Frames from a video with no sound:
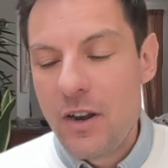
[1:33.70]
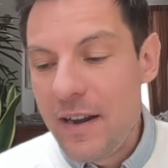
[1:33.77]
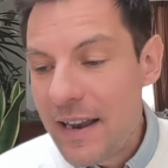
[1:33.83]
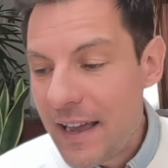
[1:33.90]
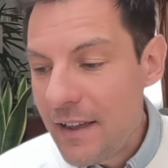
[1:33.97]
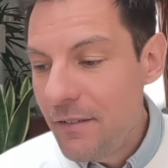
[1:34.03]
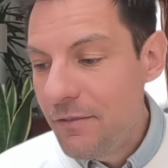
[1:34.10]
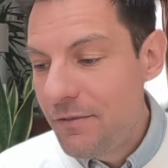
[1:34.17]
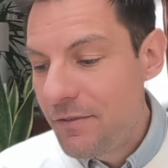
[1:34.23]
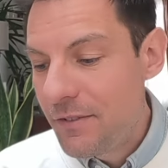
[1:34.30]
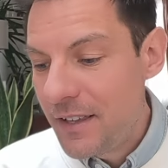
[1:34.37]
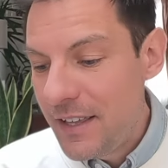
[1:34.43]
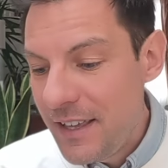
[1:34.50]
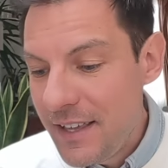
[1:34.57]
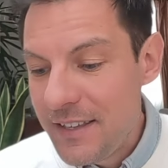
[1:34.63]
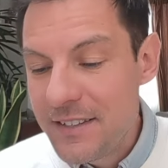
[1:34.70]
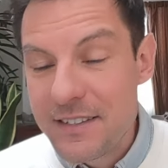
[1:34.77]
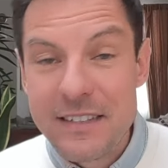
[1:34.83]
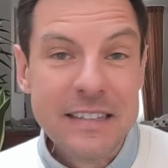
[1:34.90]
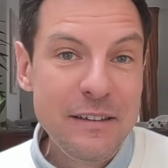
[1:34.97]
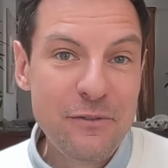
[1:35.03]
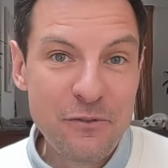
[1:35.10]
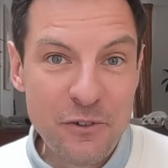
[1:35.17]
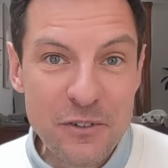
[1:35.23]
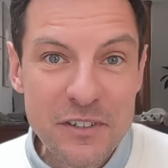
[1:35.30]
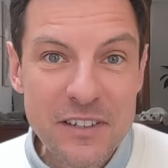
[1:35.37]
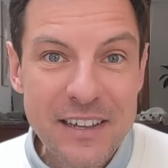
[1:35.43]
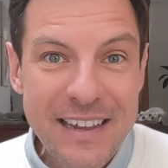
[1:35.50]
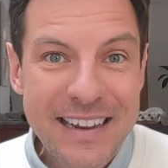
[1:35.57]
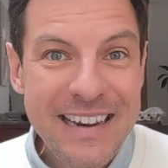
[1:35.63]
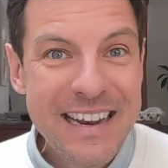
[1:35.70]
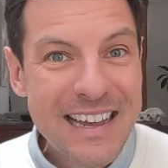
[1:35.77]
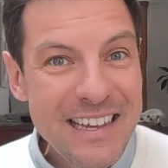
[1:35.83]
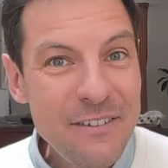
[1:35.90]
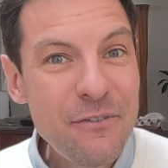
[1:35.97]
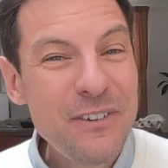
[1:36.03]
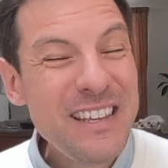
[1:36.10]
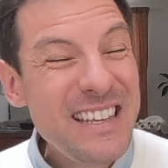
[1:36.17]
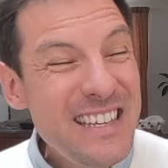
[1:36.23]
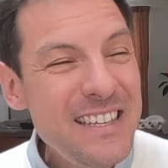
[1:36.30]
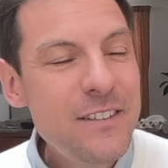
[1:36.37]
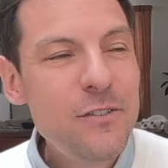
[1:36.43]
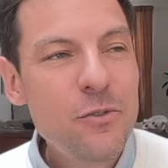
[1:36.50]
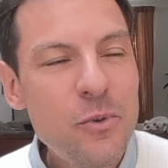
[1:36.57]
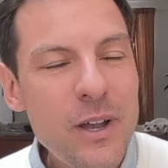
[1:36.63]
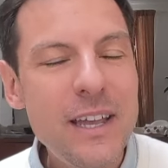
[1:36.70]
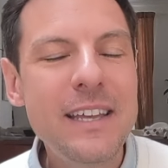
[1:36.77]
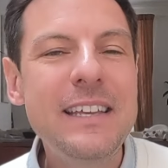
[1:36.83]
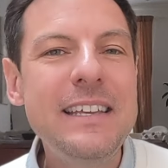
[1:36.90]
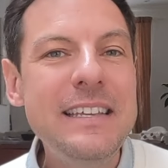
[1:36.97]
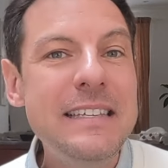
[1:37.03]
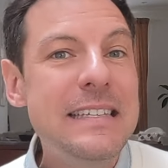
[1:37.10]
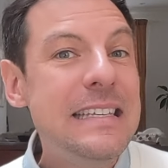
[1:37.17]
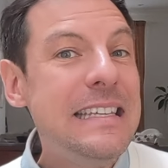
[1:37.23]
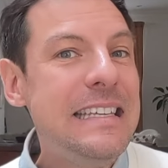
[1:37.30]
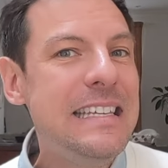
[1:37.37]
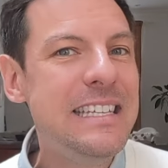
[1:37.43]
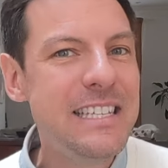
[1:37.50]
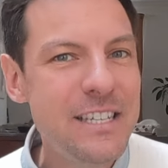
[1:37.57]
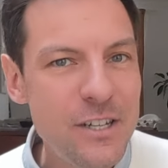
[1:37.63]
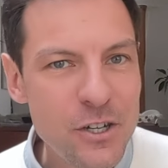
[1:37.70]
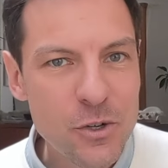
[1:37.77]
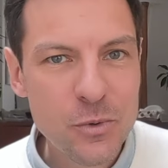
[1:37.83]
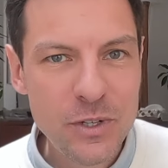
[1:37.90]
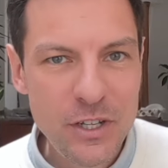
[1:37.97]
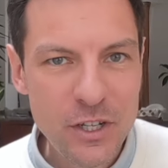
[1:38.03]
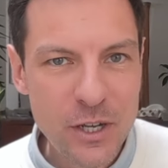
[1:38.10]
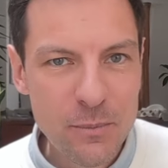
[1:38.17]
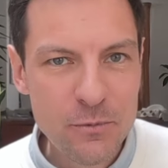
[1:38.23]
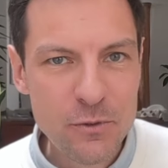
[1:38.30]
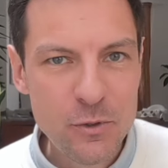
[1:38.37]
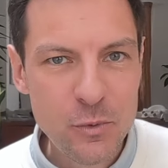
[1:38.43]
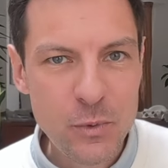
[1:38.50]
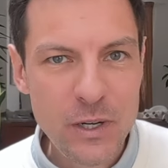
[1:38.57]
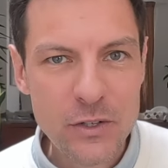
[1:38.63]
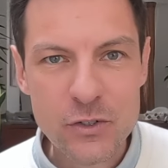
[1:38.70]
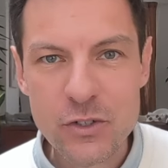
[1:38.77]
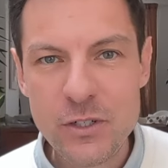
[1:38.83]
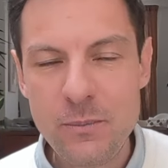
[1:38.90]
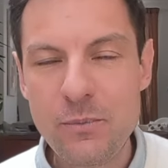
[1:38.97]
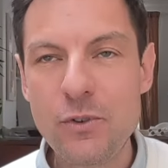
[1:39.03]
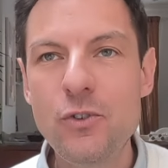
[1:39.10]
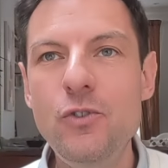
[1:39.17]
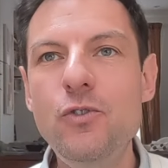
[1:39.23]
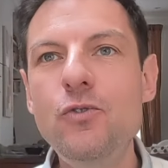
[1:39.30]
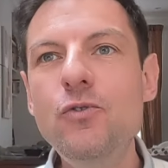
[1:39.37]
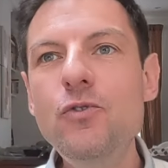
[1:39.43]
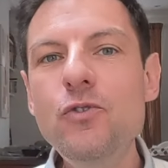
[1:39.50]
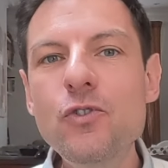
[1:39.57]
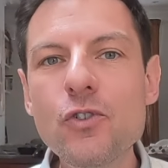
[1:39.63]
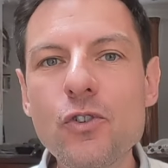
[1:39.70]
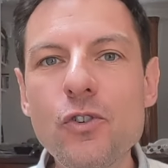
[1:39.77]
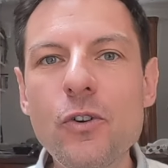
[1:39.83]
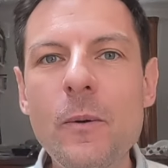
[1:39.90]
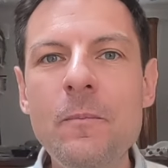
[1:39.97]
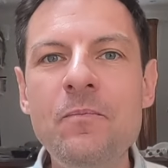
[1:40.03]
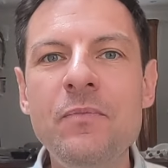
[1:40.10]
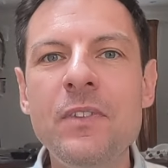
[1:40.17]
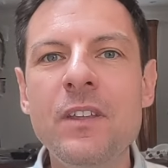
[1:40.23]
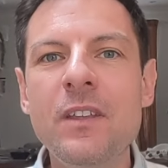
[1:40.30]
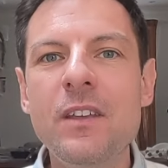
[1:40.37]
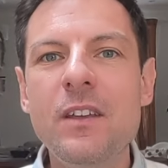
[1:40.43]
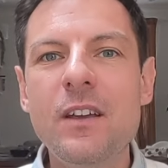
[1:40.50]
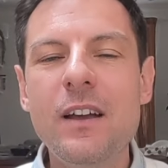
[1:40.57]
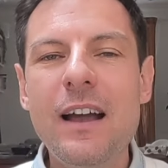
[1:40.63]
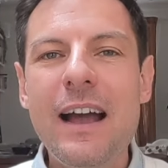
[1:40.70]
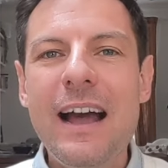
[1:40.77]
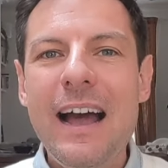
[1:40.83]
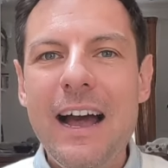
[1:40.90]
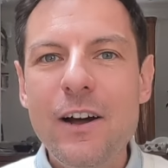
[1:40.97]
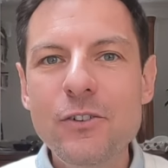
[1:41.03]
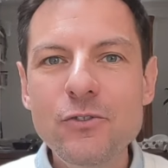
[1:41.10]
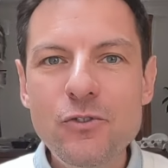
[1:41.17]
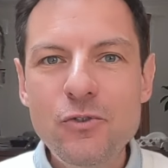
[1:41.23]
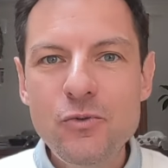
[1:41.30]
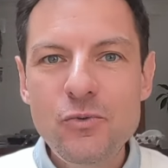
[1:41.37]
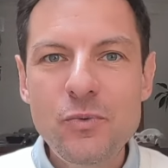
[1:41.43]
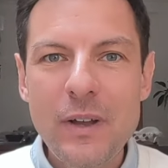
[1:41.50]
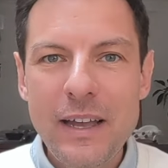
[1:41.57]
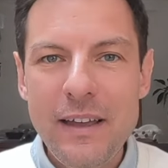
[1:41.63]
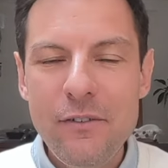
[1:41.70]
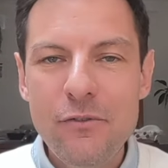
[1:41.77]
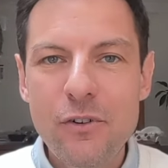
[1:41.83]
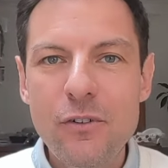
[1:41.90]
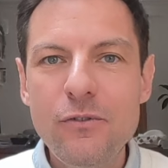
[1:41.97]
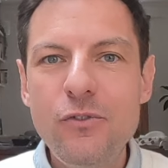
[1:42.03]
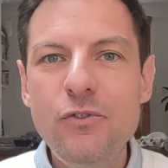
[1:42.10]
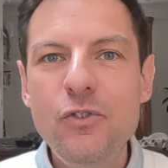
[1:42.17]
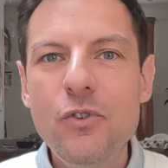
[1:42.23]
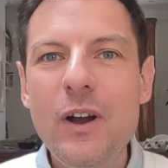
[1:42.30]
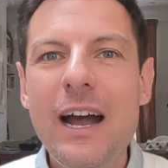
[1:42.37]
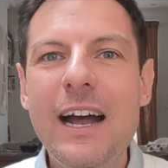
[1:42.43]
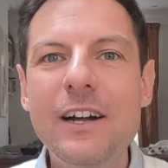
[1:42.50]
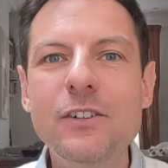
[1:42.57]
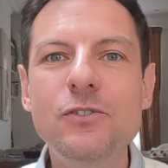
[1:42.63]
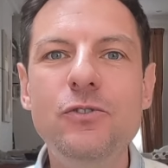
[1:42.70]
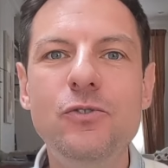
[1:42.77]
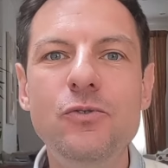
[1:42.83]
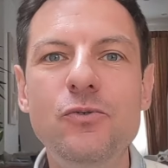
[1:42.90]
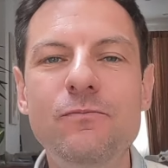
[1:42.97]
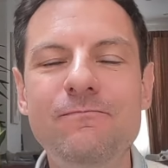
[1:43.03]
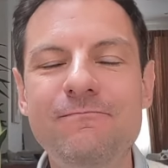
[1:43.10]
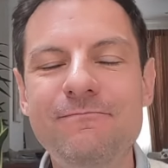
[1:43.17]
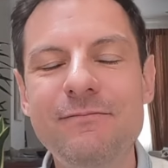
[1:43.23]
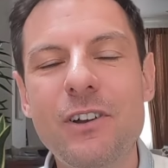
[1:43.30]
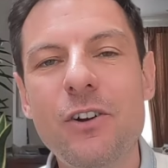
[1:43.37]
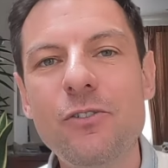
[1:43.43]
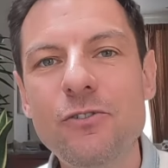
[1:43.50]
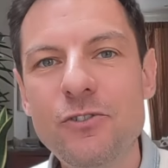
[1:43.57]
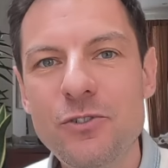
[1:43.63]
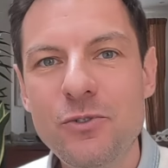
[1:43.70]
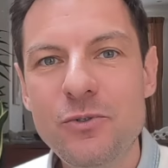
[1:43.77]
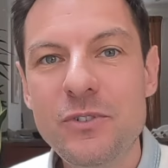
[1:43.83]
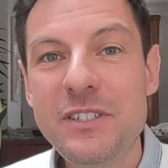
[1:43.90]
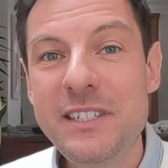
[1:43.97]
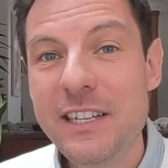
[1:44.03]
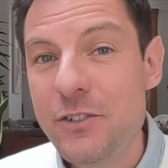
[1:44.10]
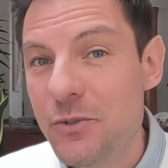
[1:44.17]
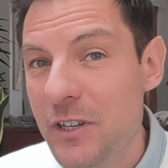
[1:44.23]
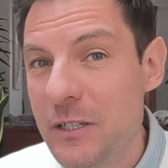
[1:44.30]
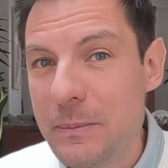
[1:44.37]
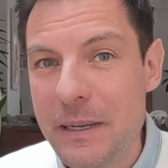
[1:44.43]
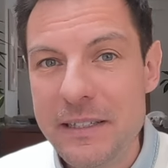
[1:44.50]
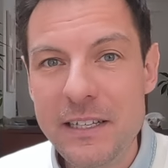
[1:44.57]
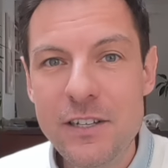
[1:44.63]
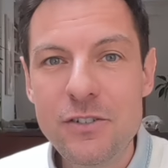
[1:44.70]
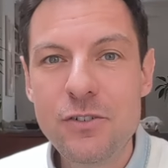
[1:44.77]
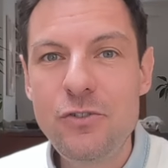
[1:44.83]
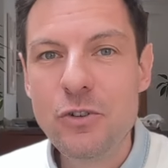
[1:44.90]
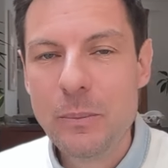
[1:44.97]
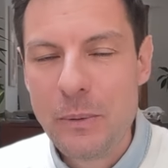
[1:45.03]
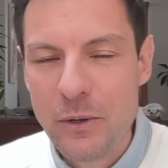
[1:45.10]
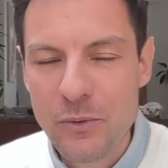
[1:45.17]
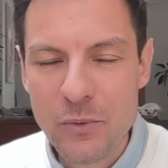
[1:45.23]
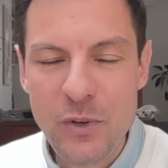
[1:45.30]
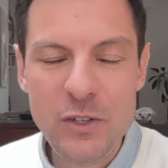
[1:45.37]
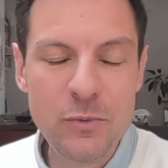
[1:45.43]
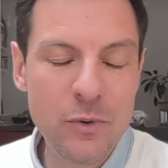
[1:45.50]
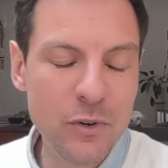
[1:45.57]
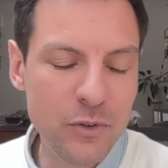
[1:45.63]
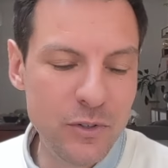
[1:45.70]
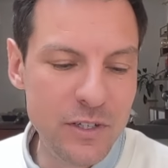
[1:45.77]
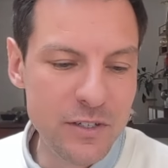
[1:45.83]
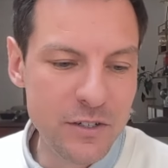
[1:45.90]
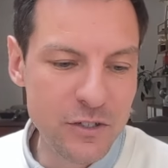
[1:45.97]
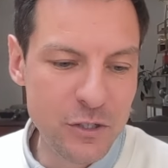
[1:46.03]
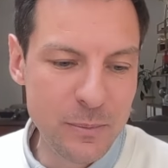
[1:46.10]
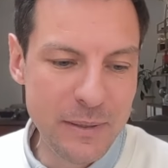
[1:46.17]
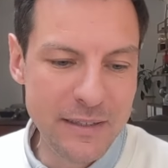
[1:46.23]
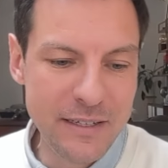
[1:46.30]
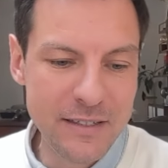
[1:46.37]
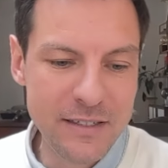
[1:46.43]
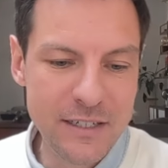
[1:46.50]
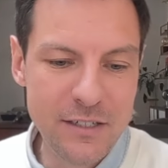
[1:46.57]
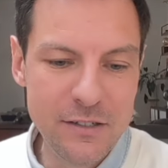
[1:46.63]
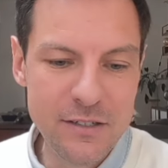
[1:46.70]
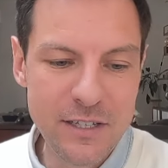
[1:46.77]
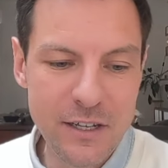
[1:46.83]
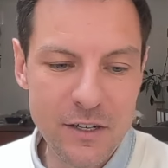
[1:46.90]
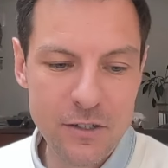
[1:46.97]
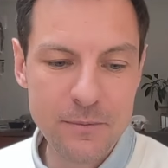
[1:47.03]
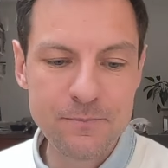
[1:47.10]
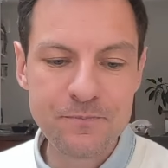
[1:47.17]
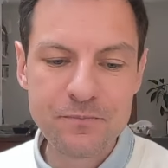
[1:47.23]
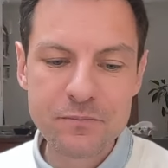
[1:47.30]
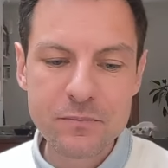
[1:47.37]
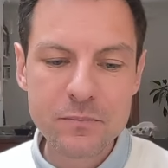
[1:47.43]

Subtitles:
life is different, and life is easier when it comes to relationship. You know how to evolve, you know how to also set your expectation, your boundaries. We're going to discuss about that in a second.